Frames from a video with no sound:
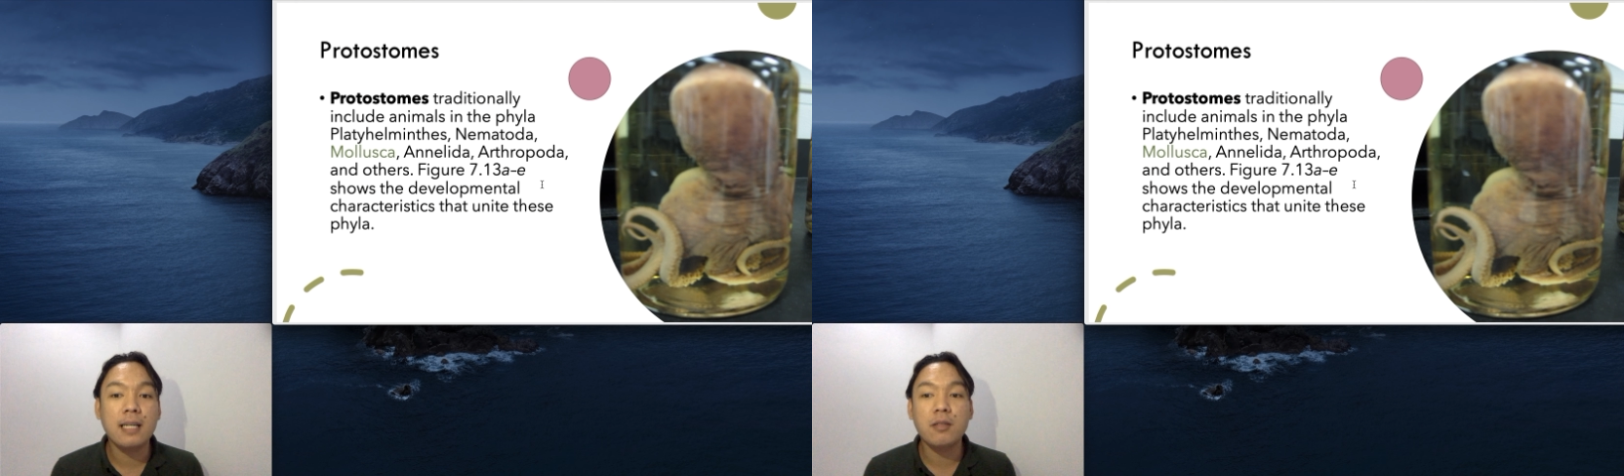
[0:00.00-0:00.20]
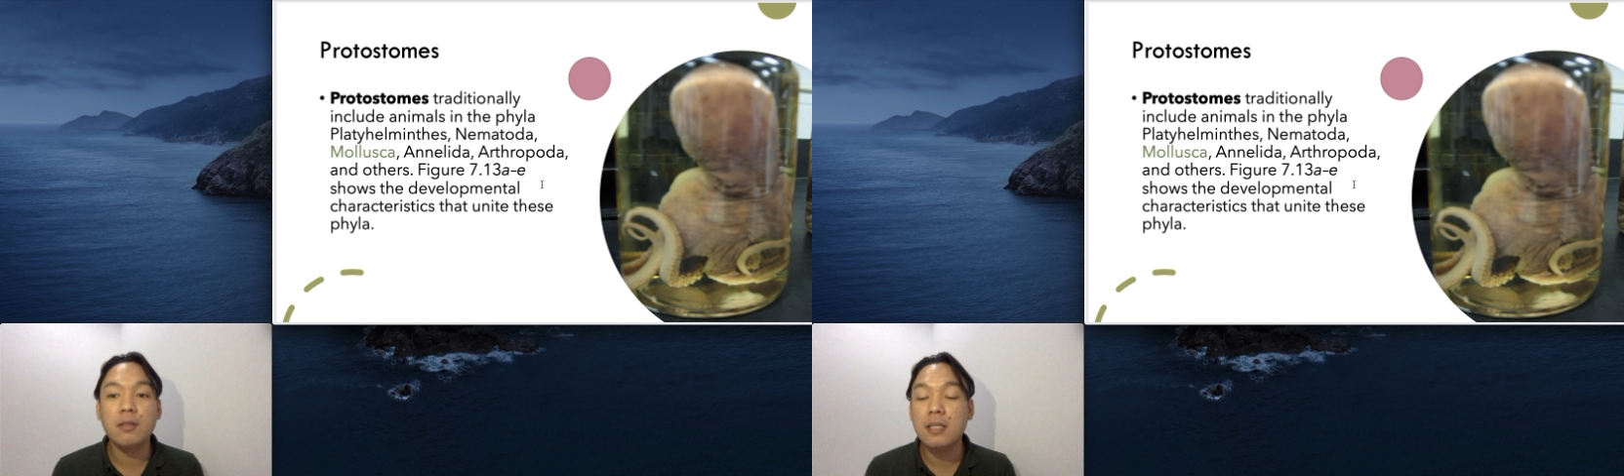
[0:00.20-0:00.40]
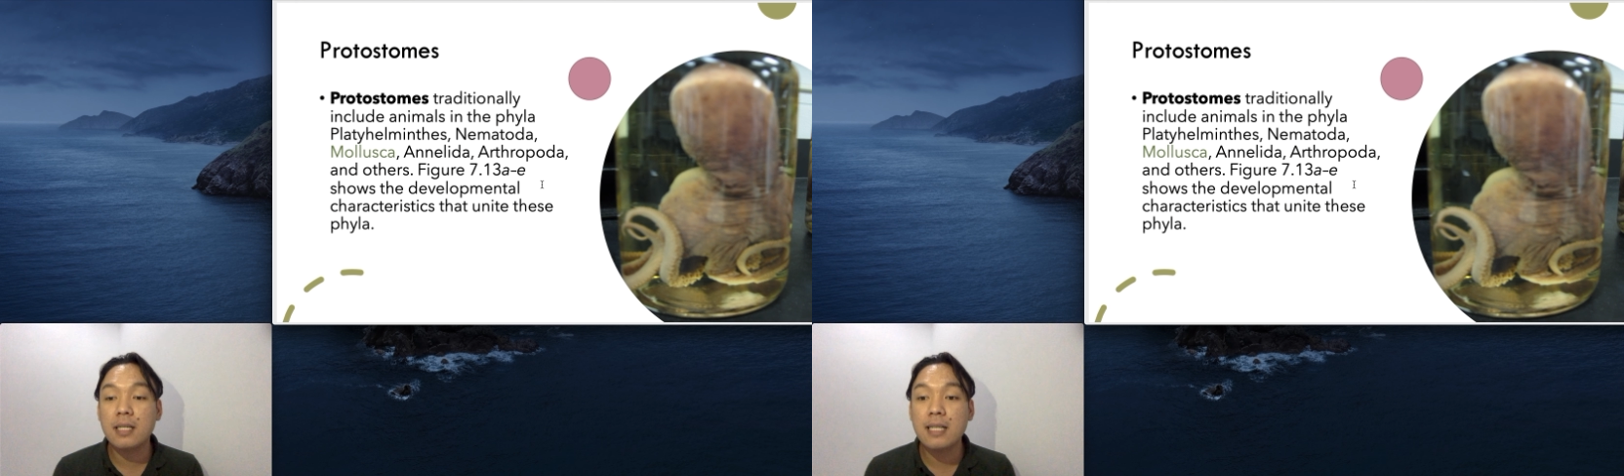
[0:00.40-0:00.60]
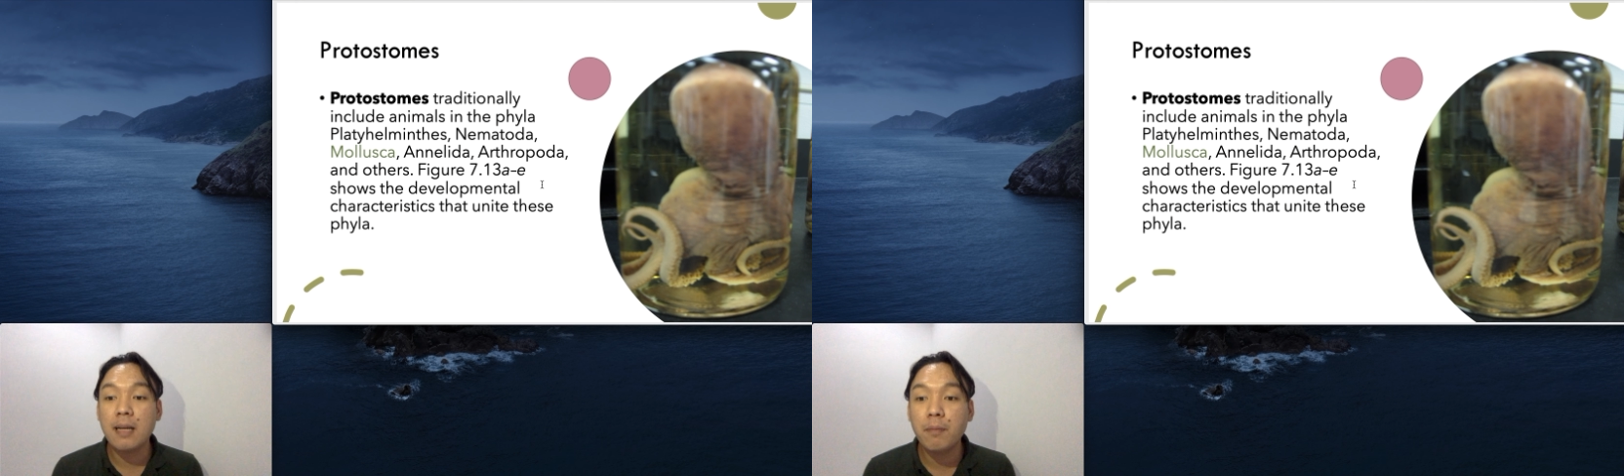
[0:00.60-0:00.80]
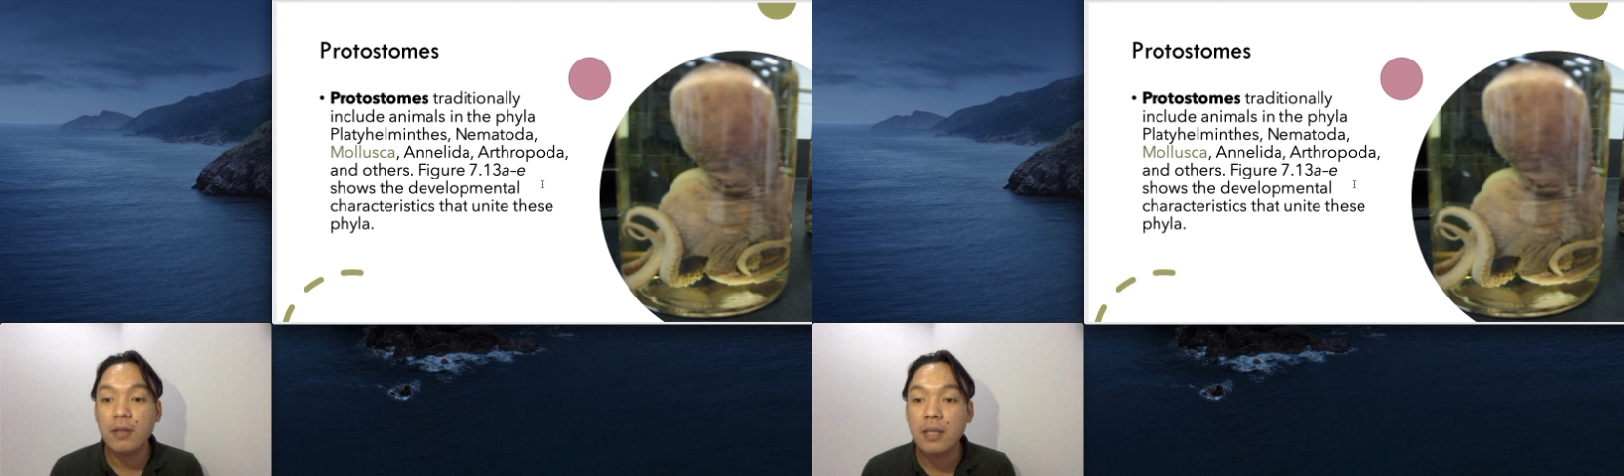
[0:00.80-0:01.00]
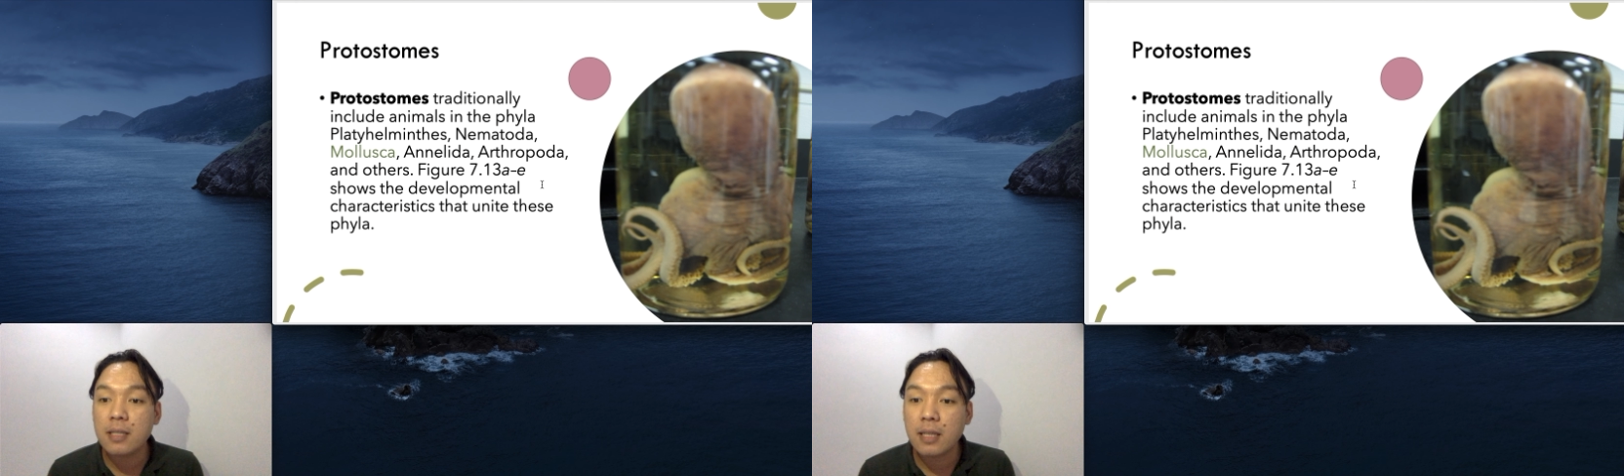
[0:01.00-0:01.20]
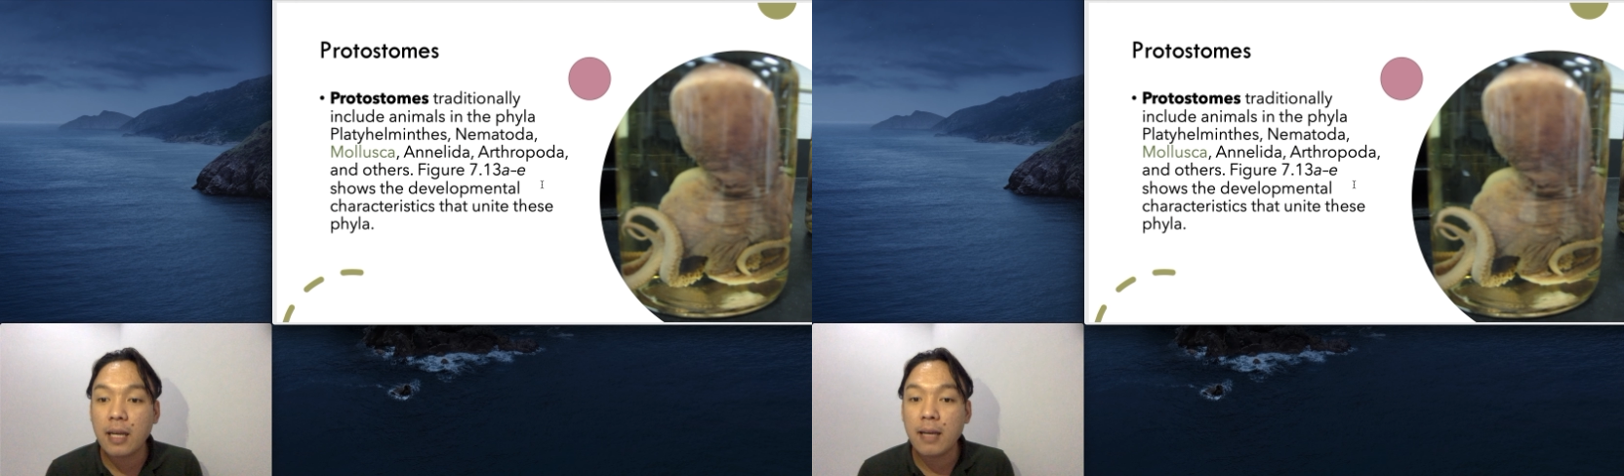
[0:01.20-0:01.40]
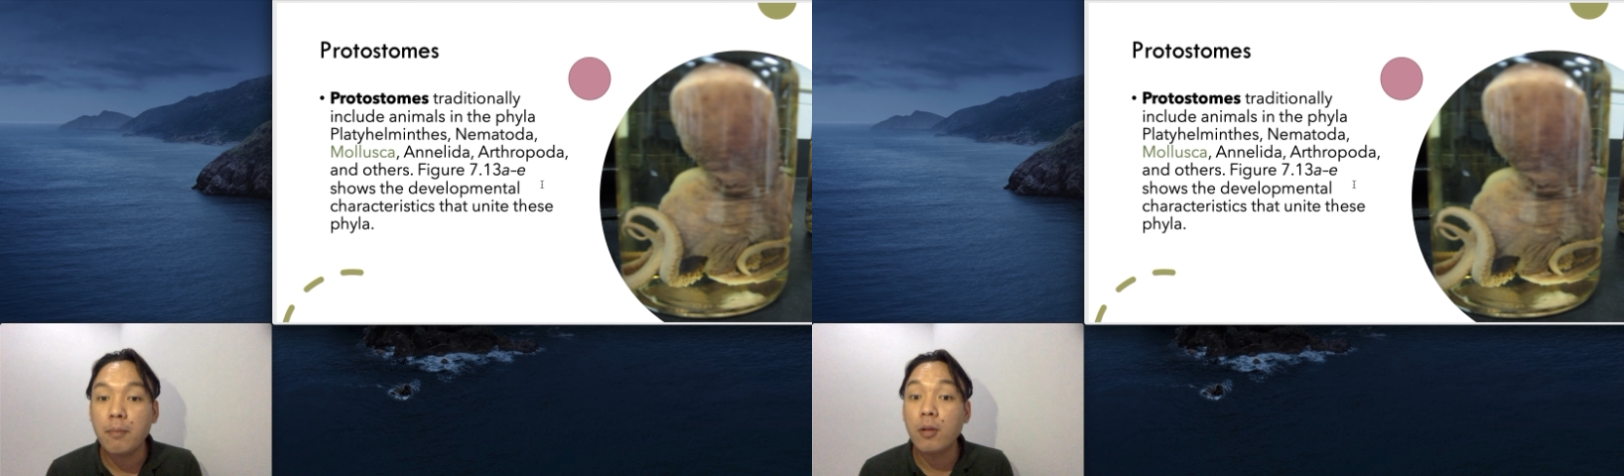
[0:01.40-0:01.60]
So this example is
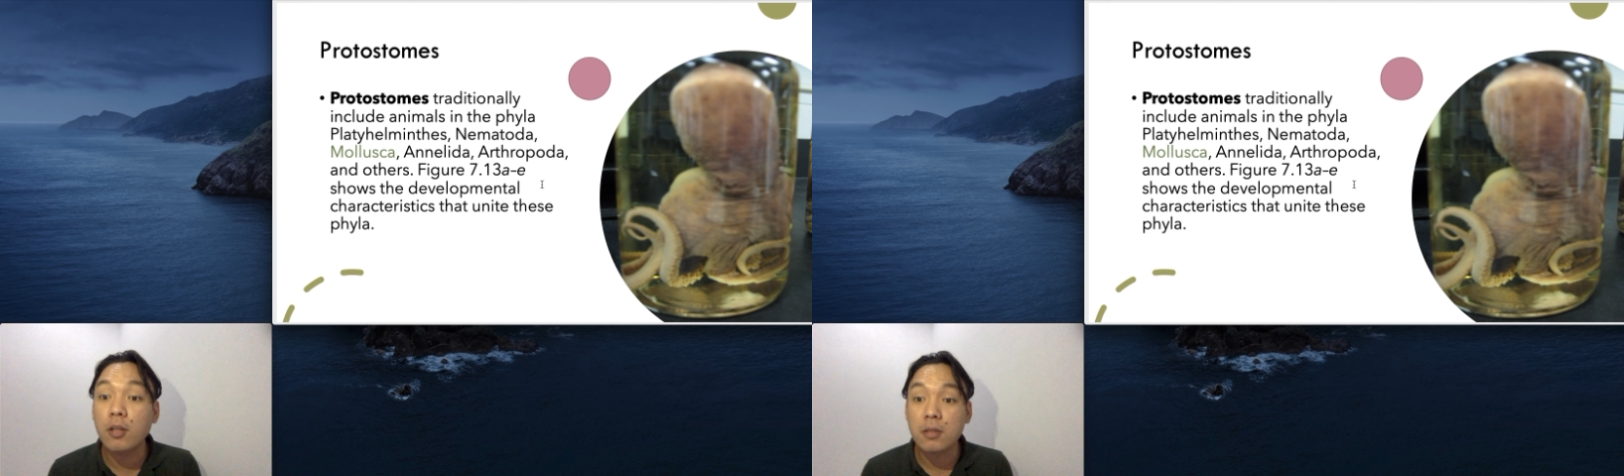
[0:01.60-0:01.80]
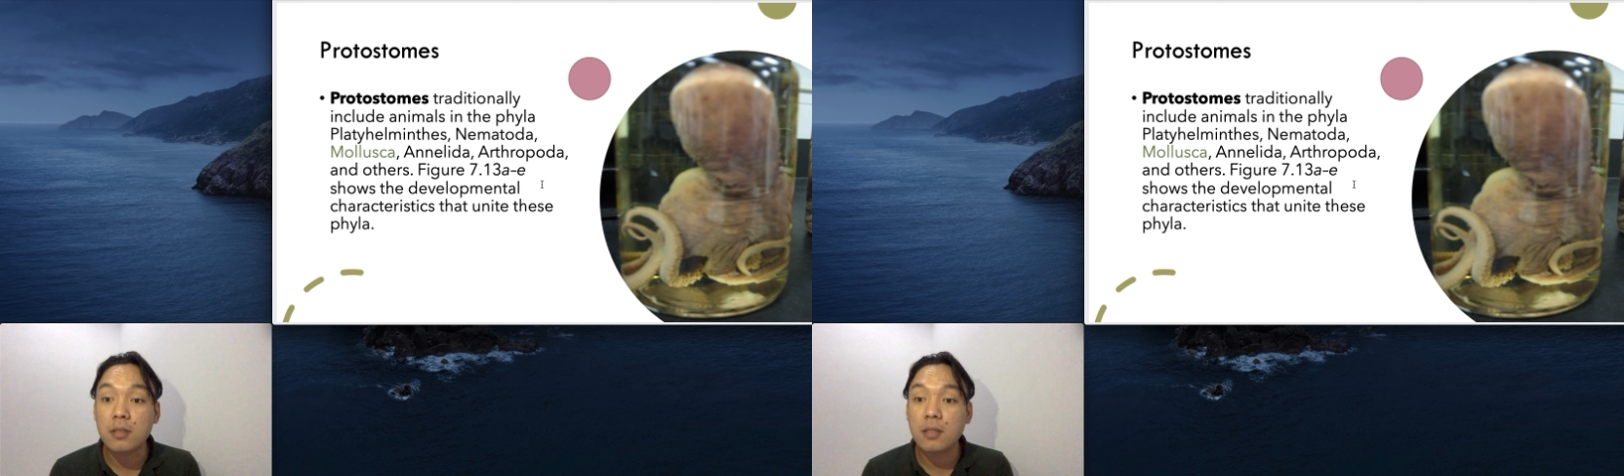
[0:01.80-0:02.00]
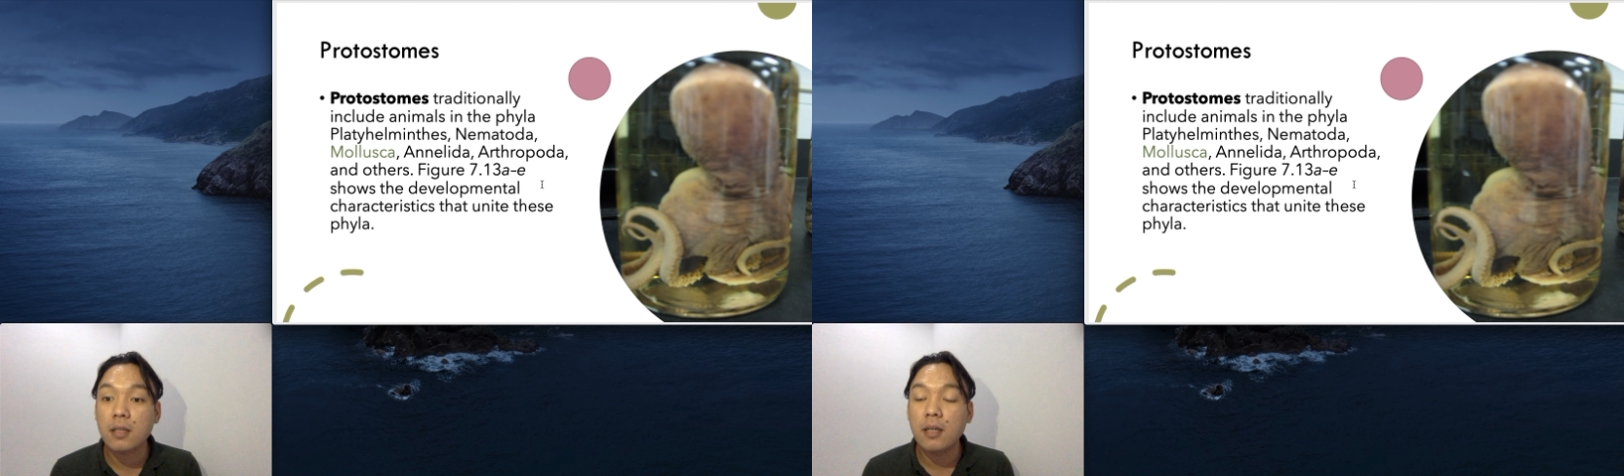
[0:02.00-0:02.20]
a mollusk,